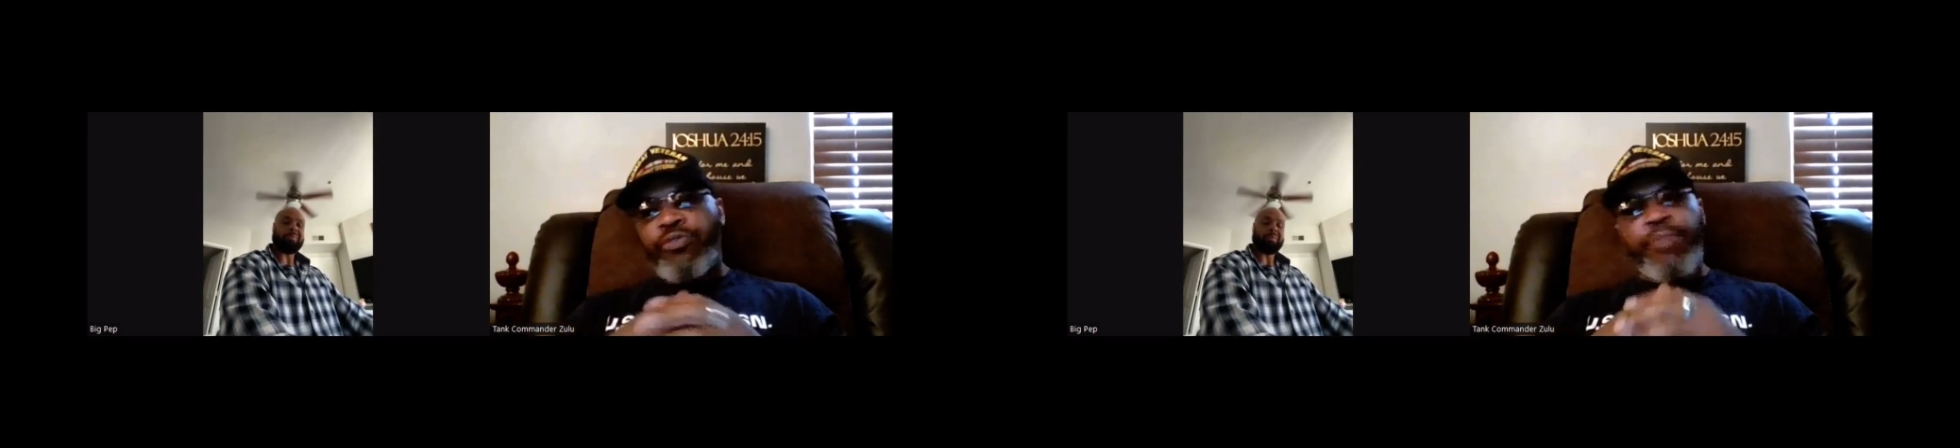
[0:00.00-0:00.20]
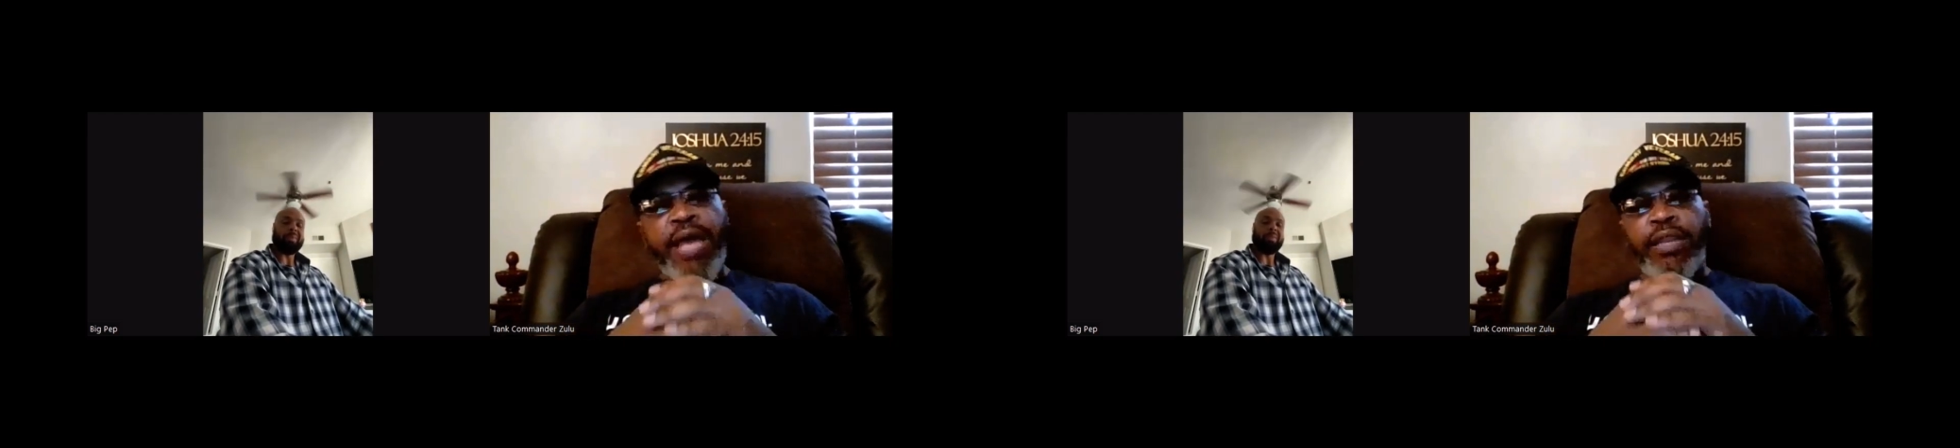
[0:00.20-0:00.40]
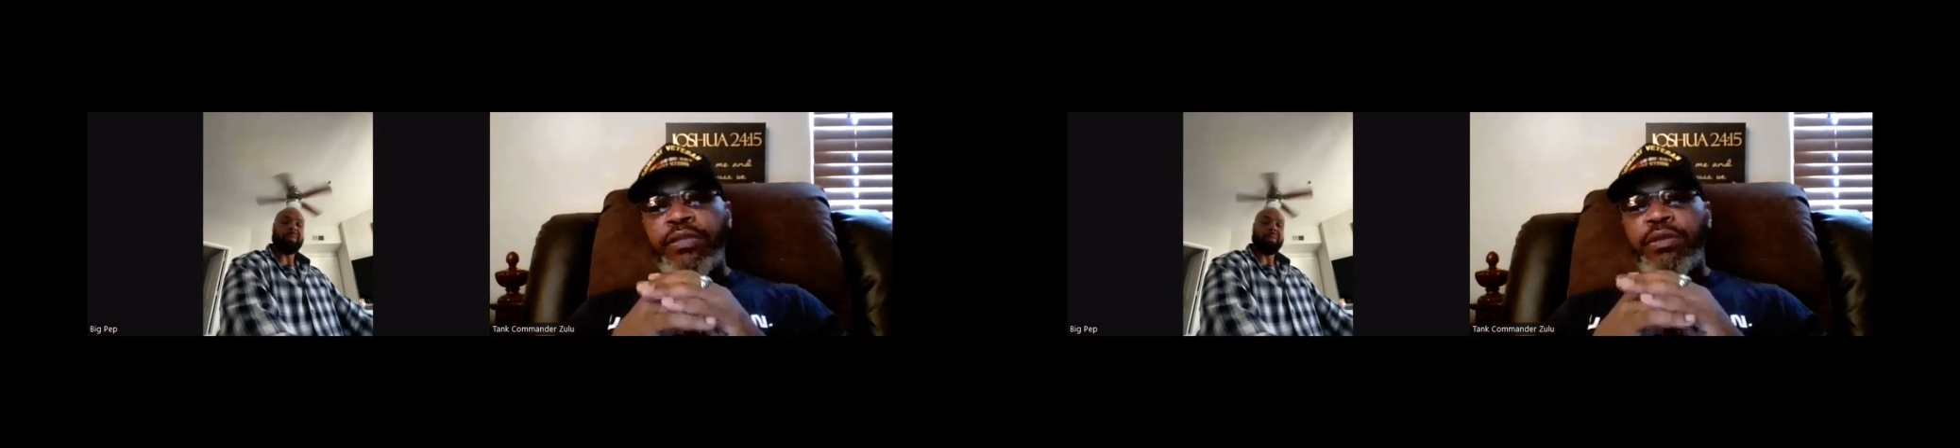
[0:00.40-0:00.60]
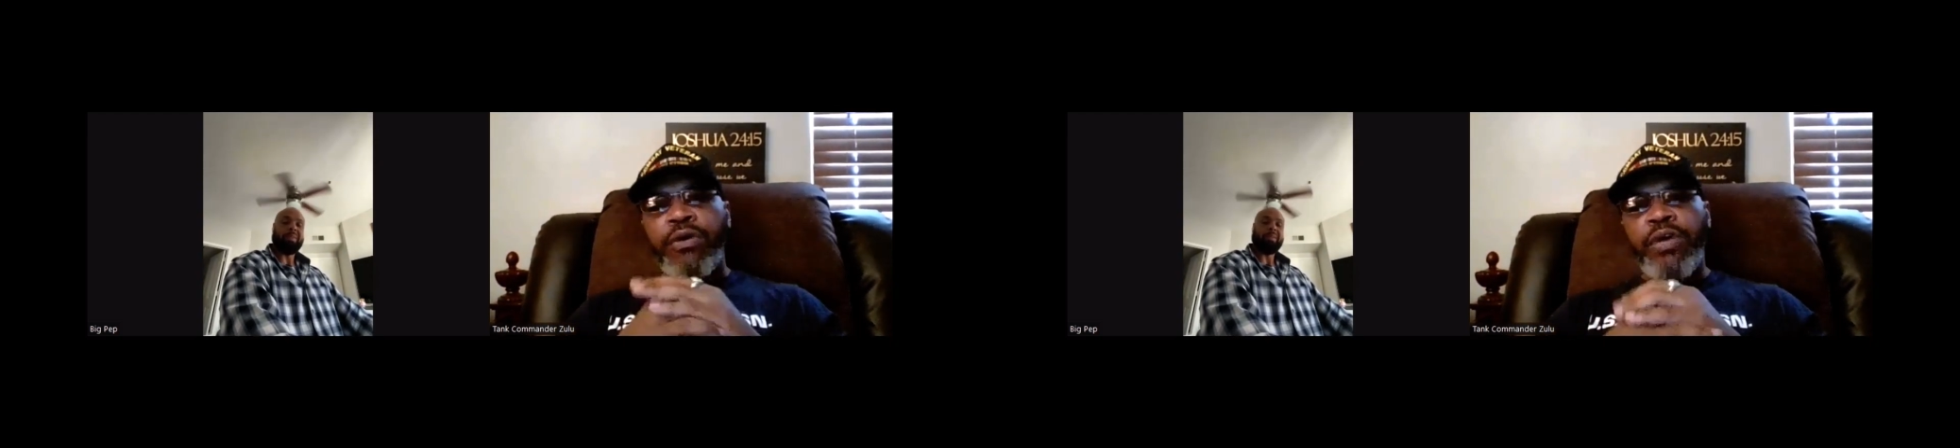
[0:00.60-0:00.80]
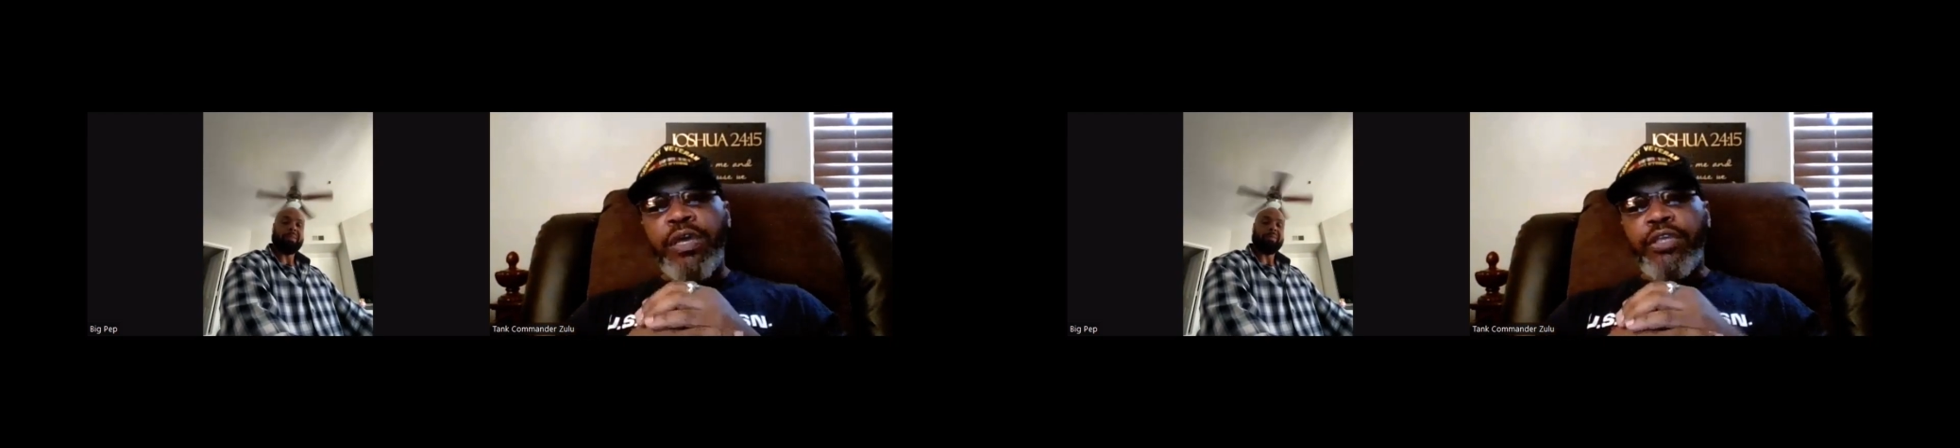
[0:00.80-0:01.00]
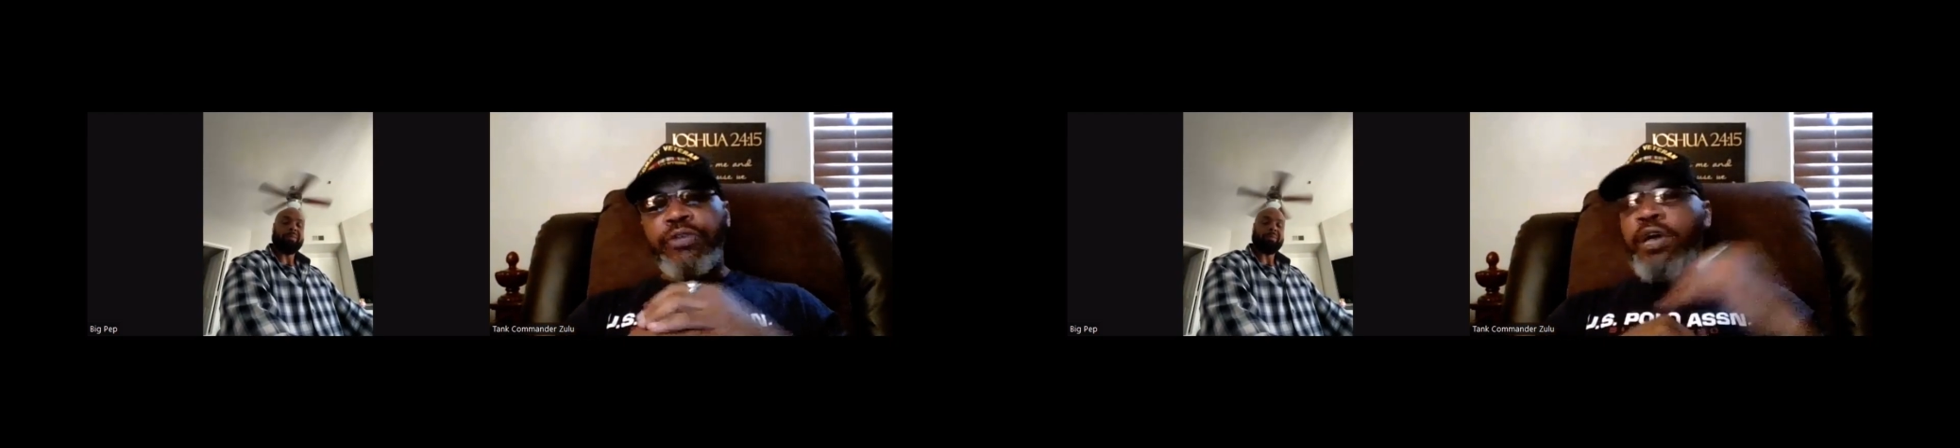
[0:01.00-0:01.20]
No matter, you